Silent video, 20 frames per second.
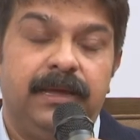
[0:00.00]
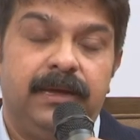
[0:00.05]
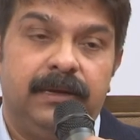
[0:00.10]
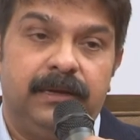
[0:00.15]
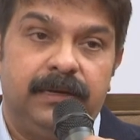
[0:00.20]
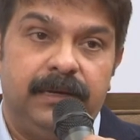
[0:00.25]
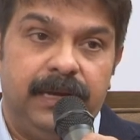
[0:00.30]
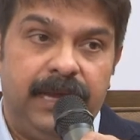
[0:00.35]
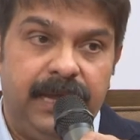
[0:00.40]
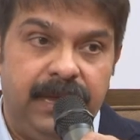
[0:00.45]

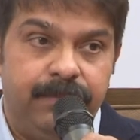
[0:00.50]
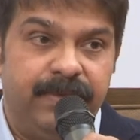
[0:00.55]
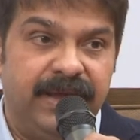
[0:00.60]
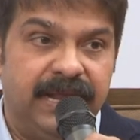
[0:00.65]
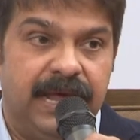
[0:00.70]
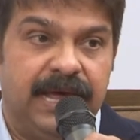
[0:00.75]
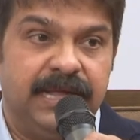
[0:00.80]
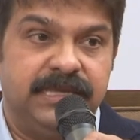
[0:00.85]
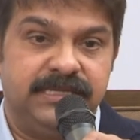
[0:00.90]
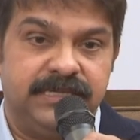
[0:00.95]
uh,
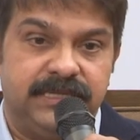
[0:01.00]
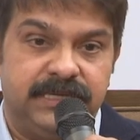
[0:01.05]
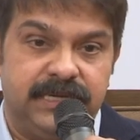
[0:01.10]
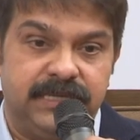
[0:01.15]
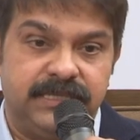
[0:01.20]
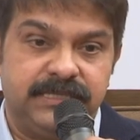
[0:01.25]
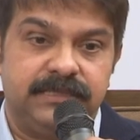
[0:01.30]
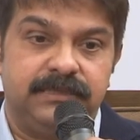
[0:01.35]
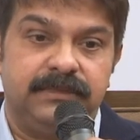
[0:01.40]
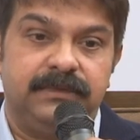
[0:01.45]
email
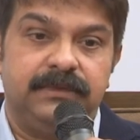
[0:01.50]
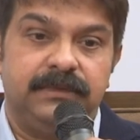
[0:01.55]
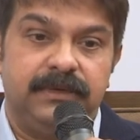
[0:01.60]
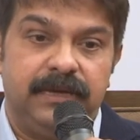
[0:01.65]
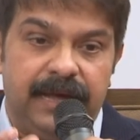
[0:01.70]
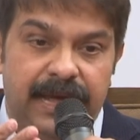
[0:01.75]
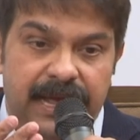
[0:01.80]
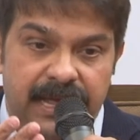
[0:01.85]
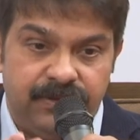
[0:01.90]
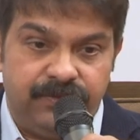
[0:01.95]
answers
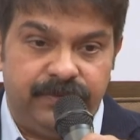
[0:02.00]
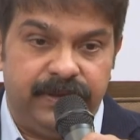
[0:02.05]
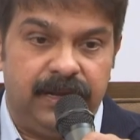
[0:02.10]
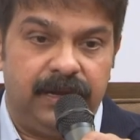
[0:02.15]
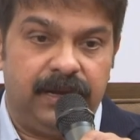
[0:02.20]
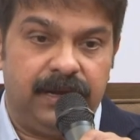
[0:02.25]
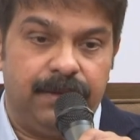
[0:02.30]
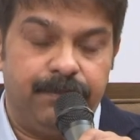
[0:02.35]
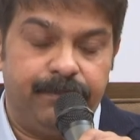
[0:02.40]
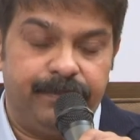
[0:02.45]
as well
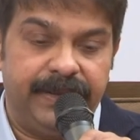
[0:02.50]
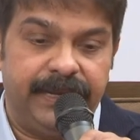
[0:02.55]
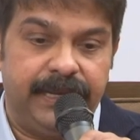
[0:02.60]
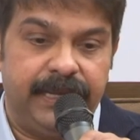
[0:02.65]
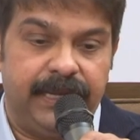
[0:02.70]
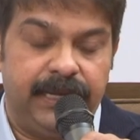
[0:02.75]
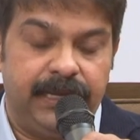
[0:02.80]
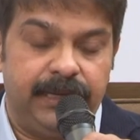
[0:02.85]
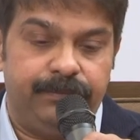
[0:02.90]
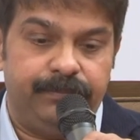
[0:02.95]
as
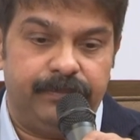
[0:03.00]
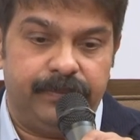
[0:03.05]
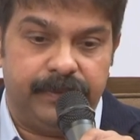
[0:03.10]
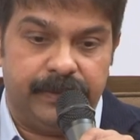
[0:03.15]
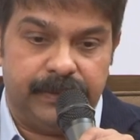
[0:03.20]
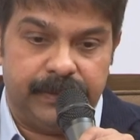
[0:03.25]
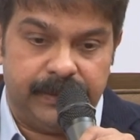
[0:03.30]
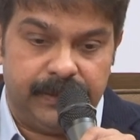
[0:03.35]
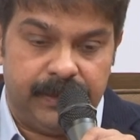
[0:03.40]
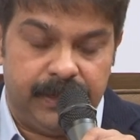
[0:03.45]
company
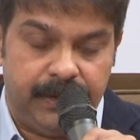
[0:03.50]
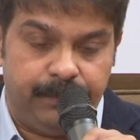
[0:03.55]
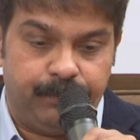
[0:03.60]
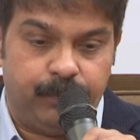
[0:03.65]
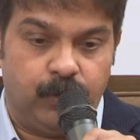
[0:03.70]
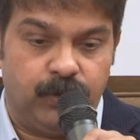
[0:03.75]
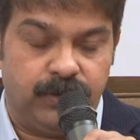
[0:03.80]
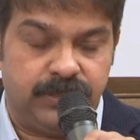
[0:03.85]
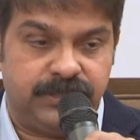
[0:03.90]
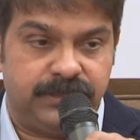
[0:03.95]
uh,
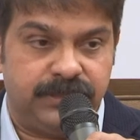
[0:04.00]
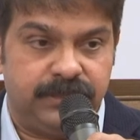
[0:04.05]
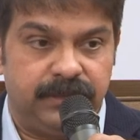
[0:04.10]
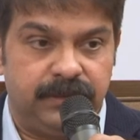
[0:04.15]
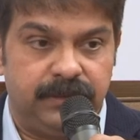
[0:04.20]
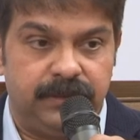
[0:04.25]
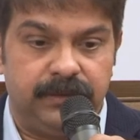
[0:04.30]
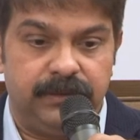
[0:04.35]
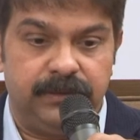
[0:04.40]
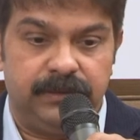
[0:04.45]
reports
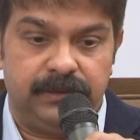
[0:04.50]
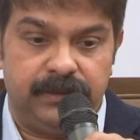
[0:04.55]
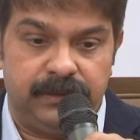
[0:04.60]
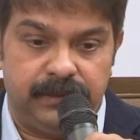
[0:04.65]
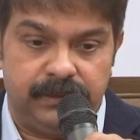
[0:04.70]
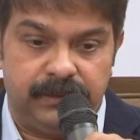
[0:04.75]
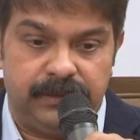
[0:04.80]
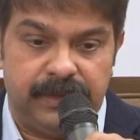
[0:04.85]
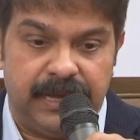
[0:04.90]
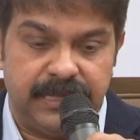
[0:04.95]

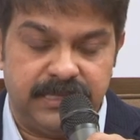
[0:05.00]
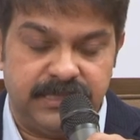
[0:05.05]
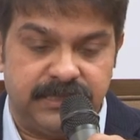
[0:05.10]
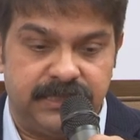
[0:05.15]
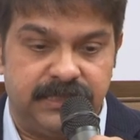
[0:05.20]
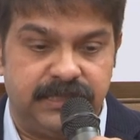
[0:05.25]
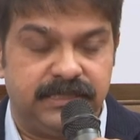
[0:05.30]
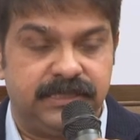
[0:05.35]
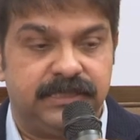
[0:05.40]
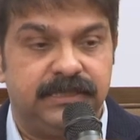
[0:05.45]
uh,
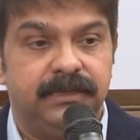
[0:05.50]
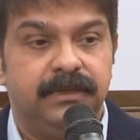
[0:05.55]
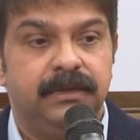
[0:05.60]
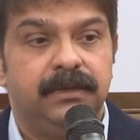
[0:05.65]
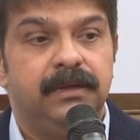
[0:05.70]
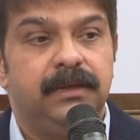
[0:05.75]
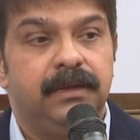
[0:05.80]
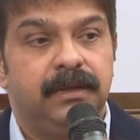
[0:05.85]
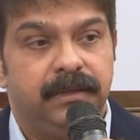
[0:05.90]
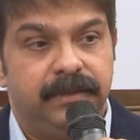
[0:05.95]
answers,
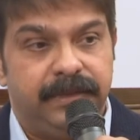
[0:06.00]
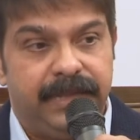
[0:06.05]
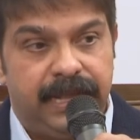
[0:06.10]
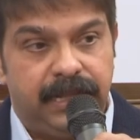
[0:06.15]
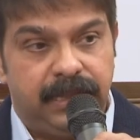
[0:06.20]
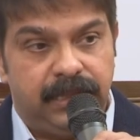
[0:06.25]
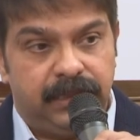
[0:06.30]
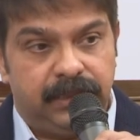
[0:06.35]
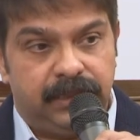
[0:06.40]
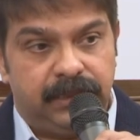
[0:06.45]

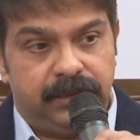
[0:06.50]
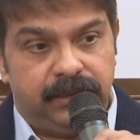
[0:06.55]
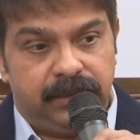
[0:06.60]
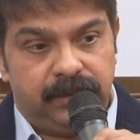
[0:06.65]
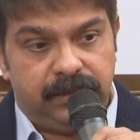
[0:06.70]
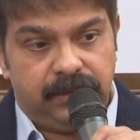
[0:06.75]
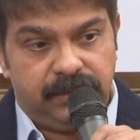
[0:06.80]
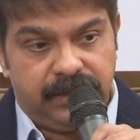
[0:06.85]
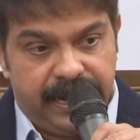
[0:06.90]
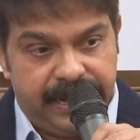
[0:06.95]
then the
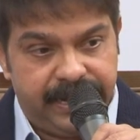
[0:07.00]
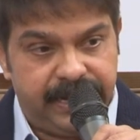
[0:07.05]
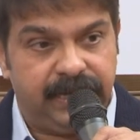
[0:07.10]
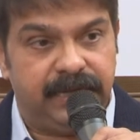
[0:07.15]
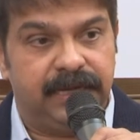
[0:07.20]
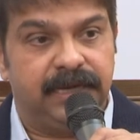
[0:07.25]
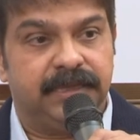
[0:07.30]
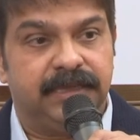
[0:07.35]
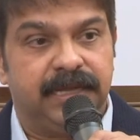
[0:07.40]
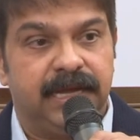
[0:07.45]

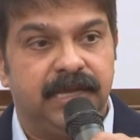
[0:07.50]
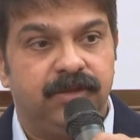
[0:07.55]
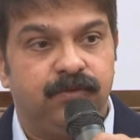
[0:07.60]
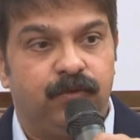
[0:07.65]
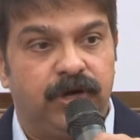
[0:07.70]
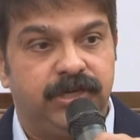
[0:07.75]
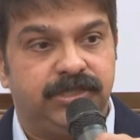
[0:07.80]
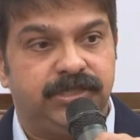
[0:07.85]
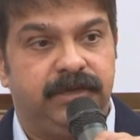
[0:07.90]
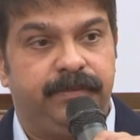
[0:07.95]
Karyakarta's
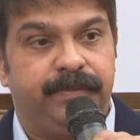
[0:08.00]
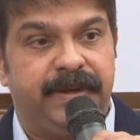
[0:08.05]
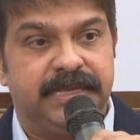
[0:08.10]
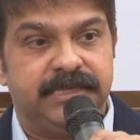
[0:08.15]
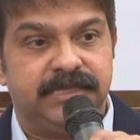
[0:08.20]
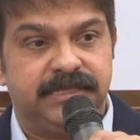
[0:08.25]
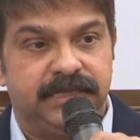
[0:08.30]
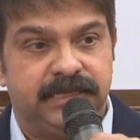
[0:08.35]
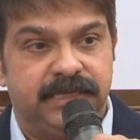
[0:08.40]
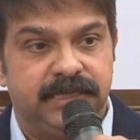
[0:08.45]
WhatsApp
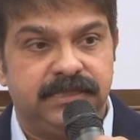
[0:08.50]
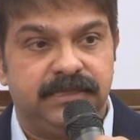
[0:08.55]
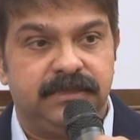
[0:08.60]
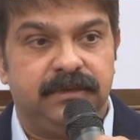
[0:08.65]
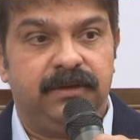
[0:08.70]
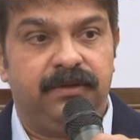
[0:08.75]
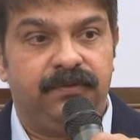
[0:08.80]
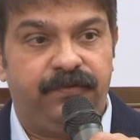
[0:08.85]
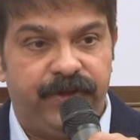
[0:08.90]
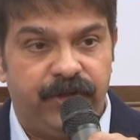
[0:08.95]
answers,
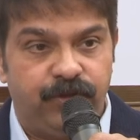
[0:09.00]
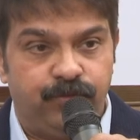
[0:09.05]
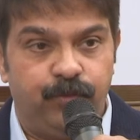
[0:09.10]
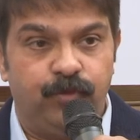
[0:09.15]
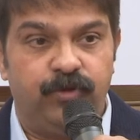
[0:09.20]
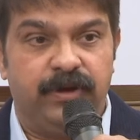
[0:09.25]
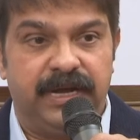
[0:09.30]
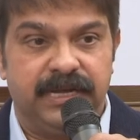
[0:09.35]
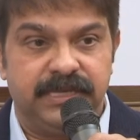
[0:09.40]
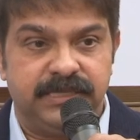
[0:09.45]

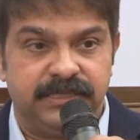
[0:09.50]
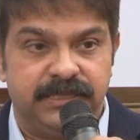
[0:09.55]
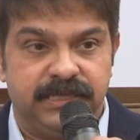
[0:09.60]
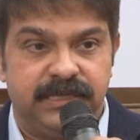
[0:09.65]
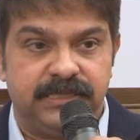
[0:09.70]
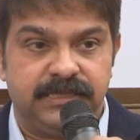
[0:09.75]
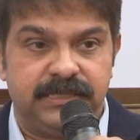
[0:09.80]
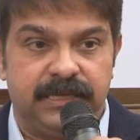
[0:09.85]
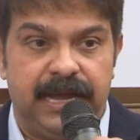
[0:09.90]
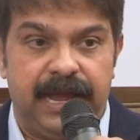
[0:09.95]
Facebook
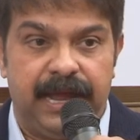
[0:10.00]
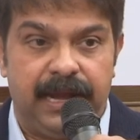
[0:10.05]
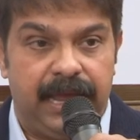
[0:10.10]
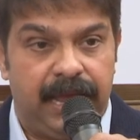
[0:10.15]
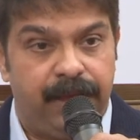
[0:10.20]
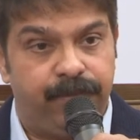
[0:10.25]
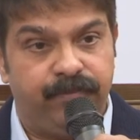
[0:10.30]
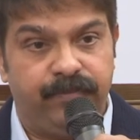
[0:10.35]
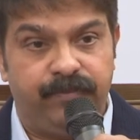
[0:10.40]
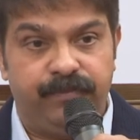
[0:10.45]
answers, and
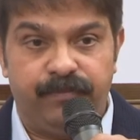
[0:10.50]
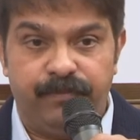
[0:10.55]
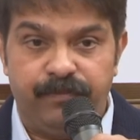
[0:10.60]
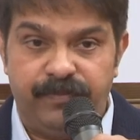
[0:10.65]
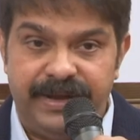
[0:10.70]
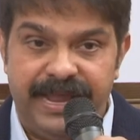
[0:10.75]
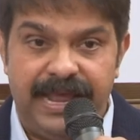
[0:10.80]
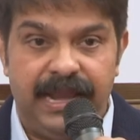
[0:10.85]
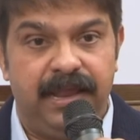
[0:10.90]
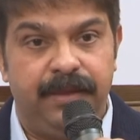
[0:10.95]
I'm
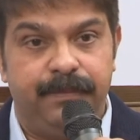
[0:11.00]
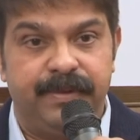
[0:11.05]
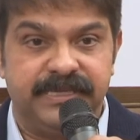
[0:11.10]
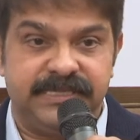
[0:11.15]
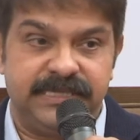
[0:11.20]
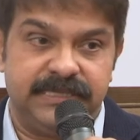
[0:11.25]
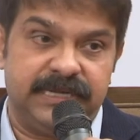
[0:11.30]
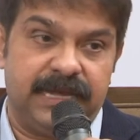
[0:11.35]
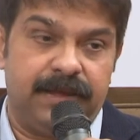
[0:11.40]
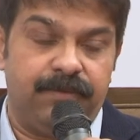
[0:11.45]
daily
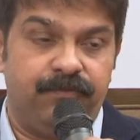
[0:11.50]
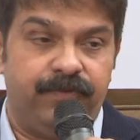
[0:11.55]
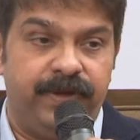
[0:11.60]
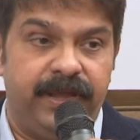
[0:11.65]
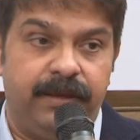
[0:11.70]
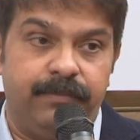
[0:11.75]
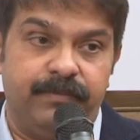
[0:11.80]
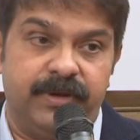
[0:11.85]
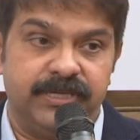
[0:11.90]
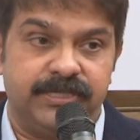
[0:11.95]
basis I'm
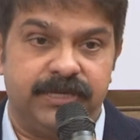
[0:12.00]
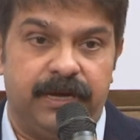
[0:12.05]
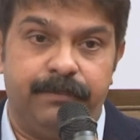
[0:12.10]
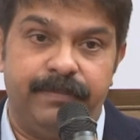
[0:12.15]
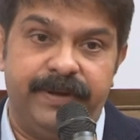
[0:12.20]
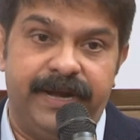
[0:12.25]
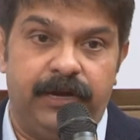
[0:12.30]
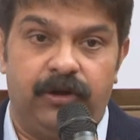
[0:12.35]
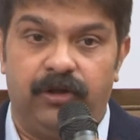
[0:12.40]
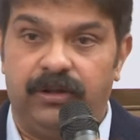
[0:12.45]
very much
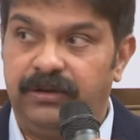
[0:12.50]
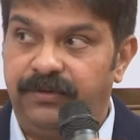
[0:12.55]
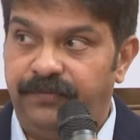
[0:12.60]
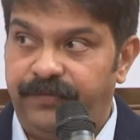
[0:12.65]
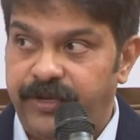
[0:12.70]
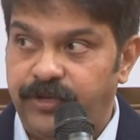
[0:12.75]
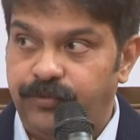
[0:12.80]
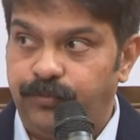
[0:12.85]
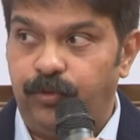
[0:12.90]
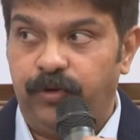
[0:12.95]
update on a
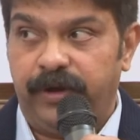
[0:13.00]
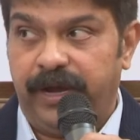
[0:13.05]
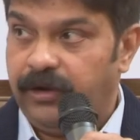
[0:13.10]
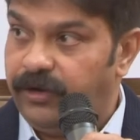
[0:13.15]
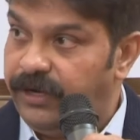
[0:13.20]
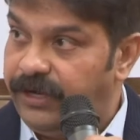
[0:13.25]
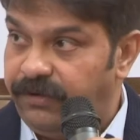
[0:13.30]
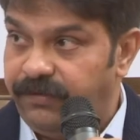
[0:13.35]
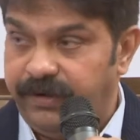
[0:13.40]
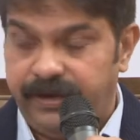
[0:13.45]
Facebook and
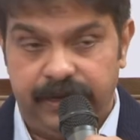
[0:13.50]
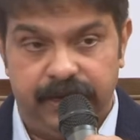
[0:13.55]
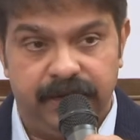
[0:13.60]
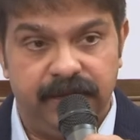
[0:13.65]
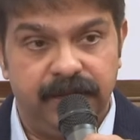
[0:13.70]
a Twitter.